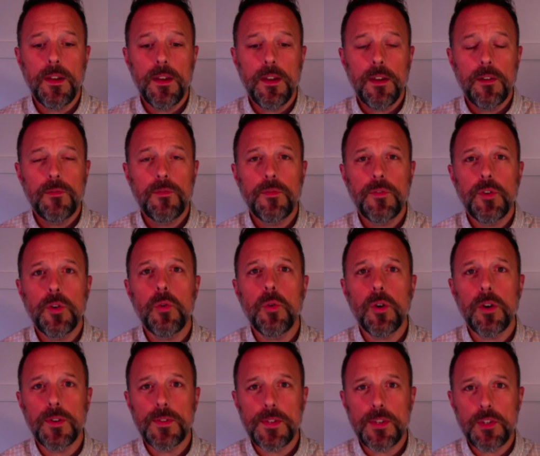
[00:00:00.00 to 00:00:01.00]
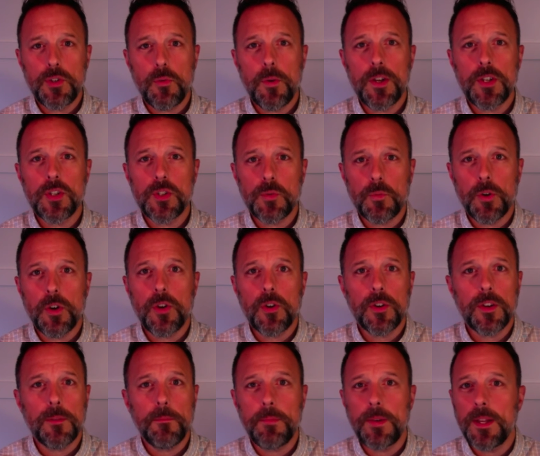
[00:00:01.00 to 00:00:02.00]
fewer situations where you're
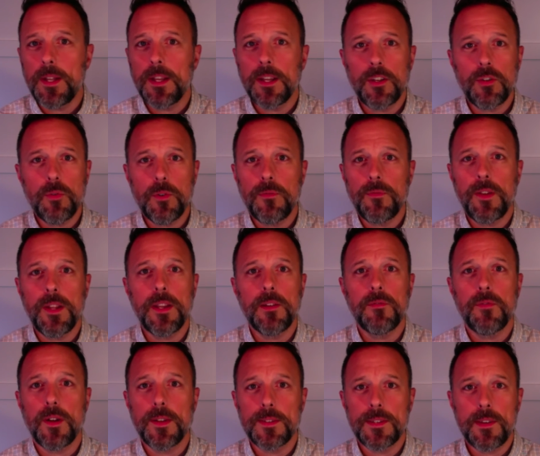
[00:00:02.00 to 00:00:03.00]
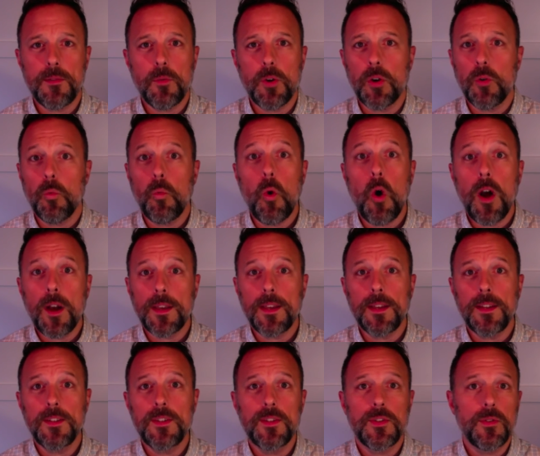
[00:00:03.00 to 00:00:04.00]
competing into a feeding frenzy, where you're walking
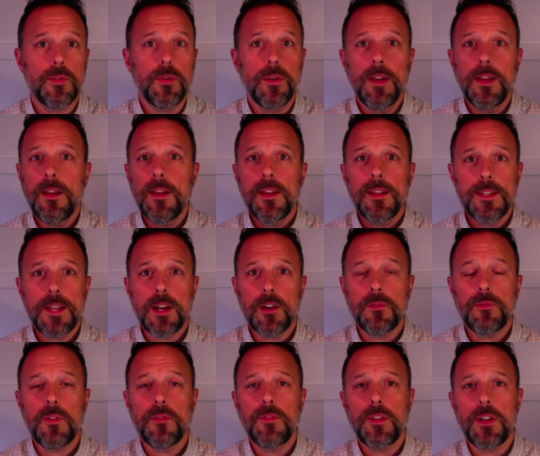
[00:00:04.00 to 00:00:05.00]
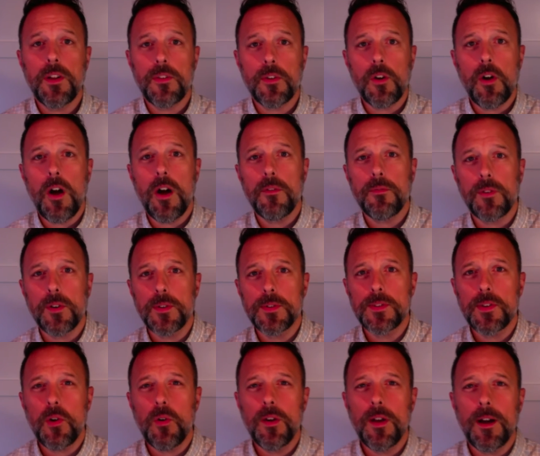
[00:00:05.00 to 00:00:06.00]
into 10 or 15 other
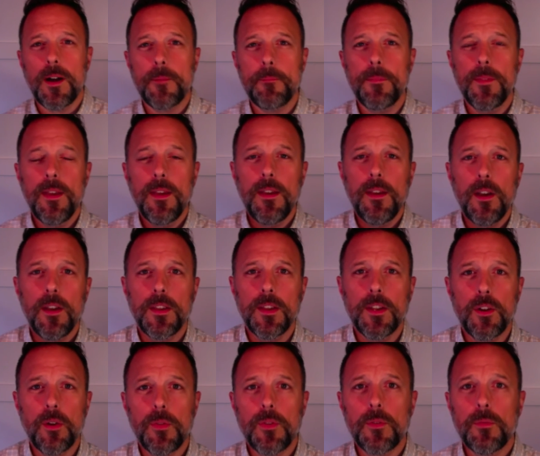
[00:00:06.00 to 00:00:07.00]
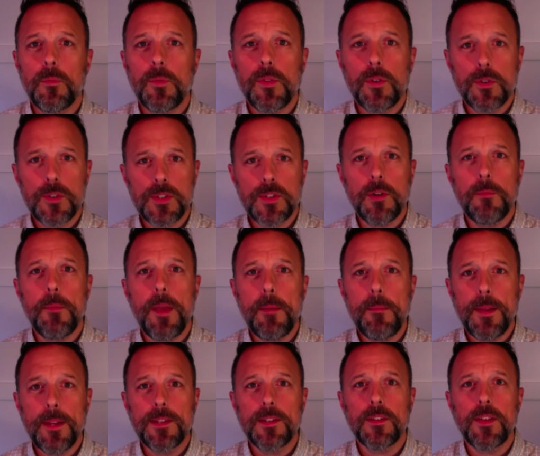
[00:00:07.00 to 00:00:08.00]
offers. There still may
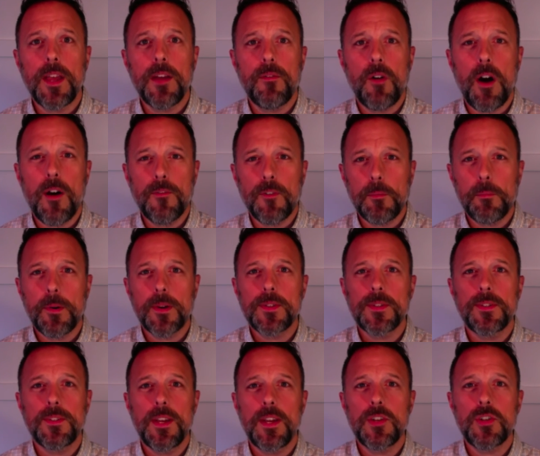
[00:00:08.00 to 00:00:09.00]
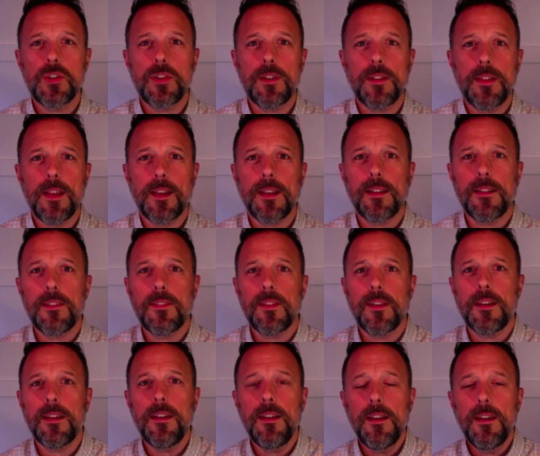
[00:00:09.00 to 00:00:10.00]
be a delay of offer presentation and that kind of
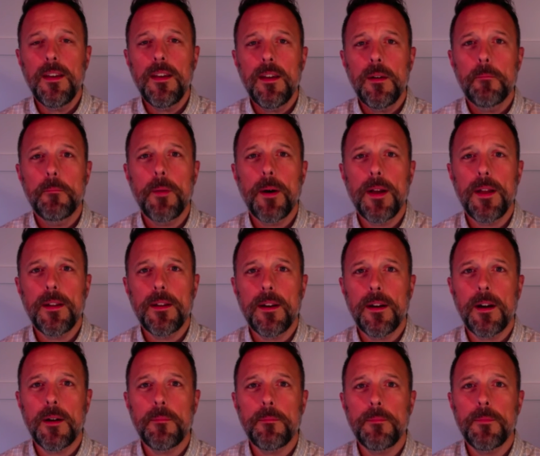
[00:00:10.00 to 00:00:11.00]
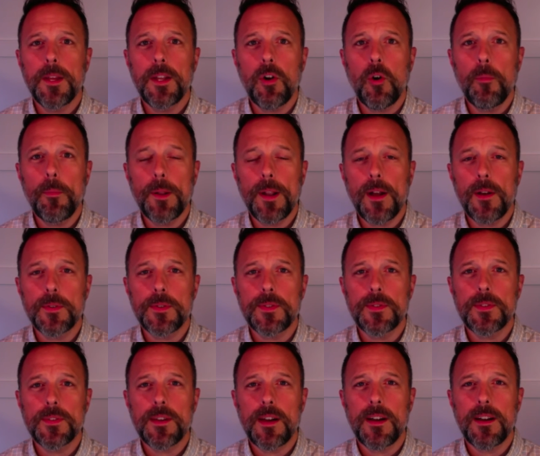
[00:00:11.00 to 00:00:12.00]
thing, but an open
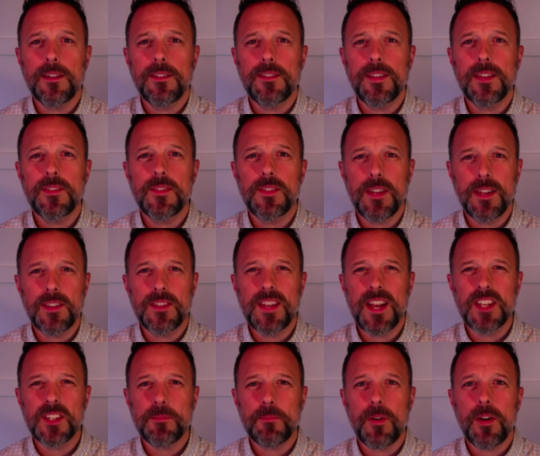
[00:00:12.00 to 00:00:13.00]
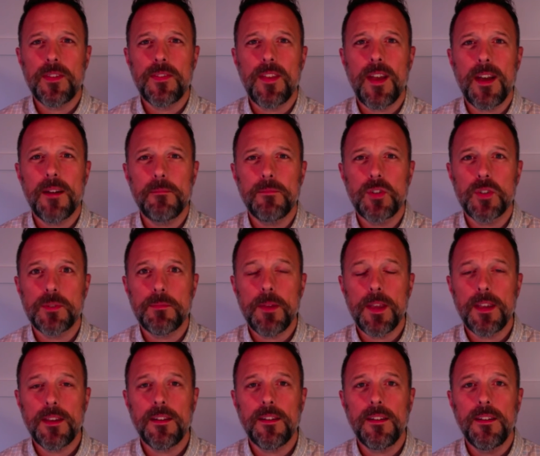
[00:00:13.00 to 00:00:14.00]
house tends to exacerbate that and just
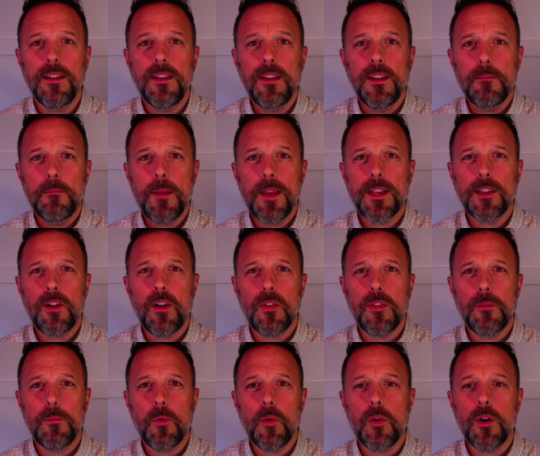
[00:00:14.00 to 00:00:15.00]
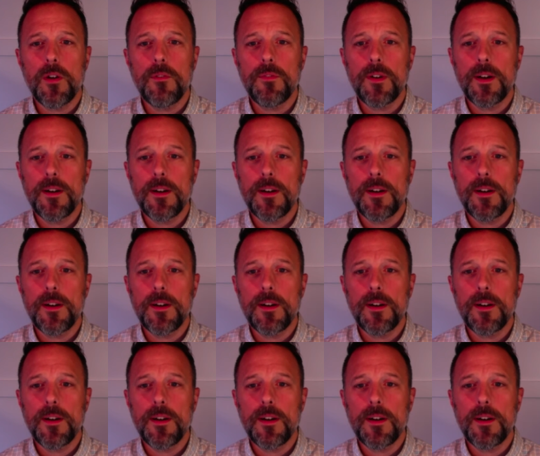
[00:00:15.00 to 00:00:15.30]
make it all the more of